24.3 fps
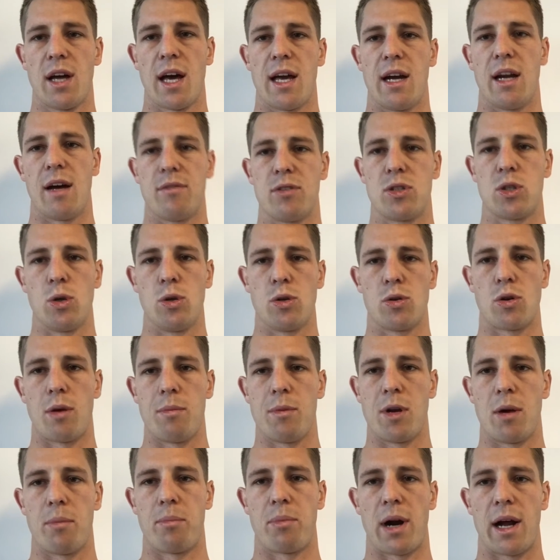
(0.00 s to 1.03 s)
had another 2-3
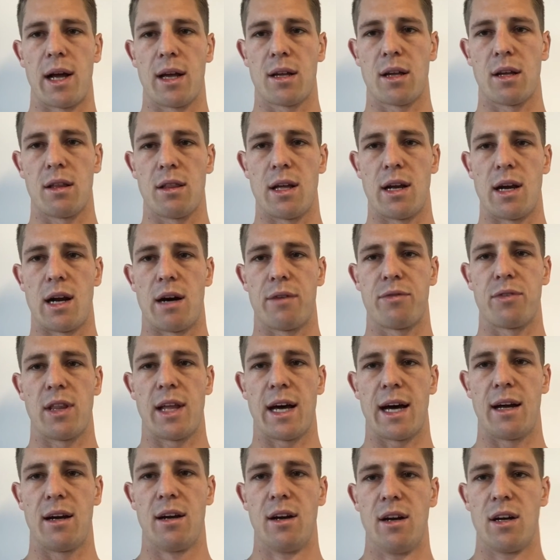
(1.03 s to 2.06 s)
minute break. Then after
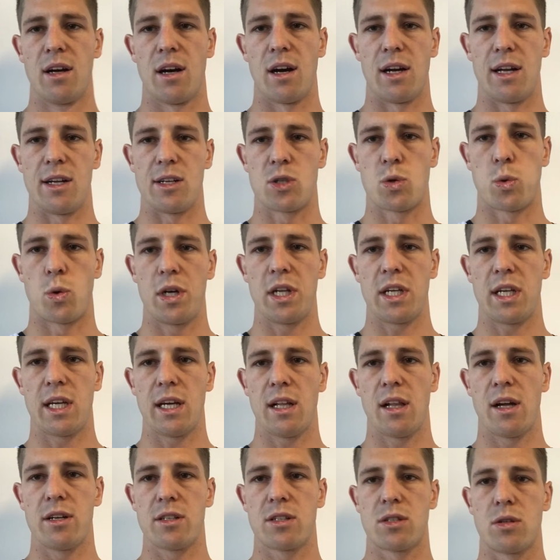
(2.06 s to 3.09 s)
that, I did 20
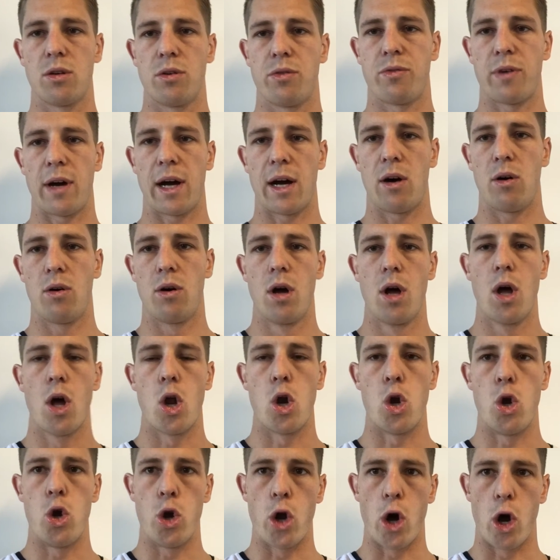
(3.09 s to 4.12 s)
kilos to fail,
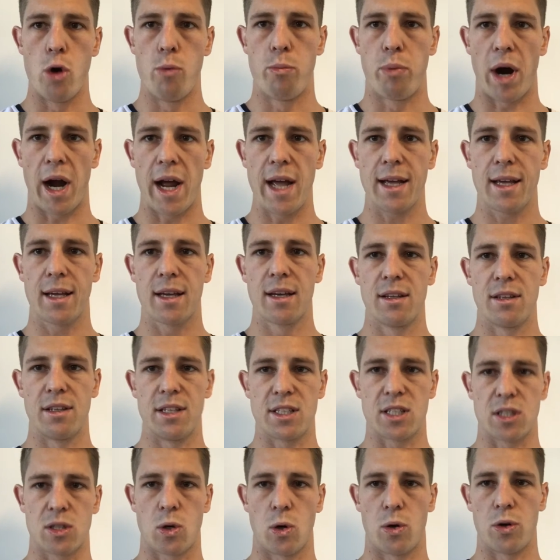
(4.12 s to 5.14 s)
no break.
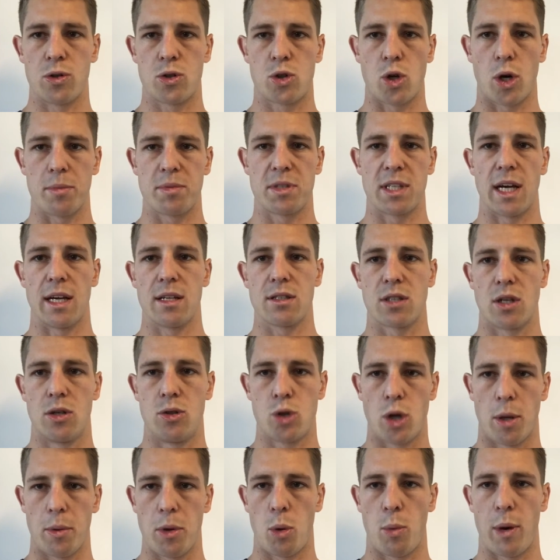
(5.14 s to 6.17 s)
This is called a drop set, so
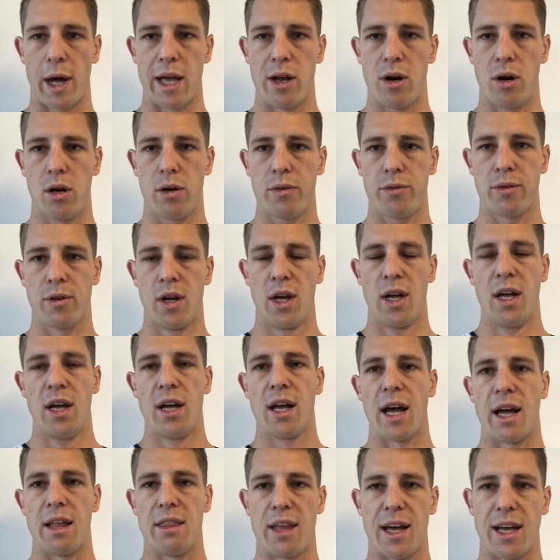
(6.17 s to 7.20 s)
drop the weight off.
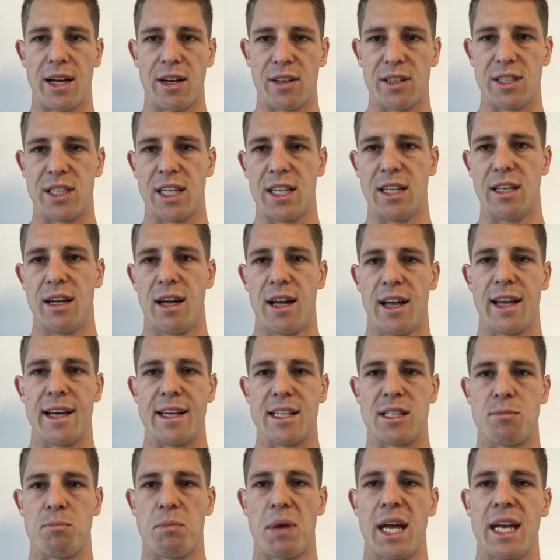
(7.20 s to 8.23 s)
And then I did
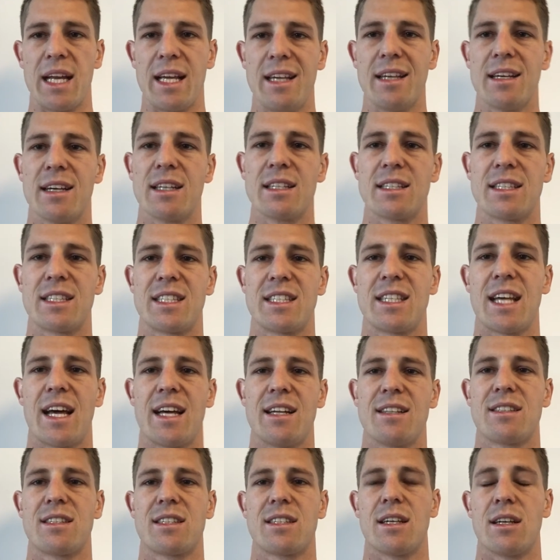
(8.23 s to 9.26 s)
as many
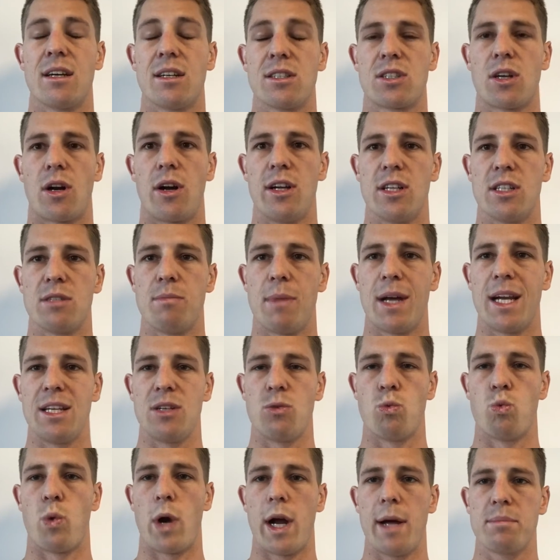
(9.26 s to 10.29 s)
as
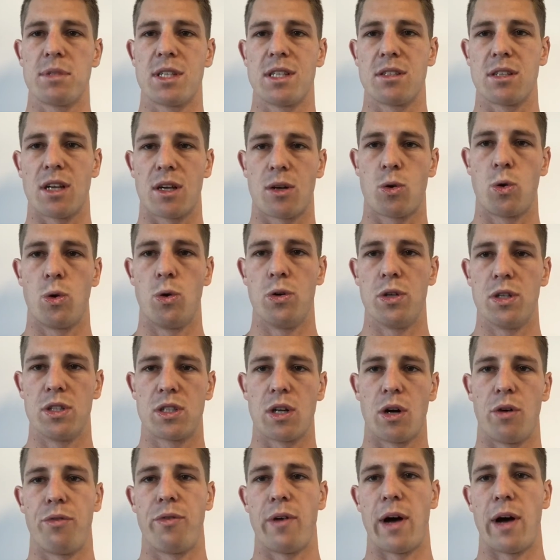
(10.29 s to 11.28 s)
many reps as I could until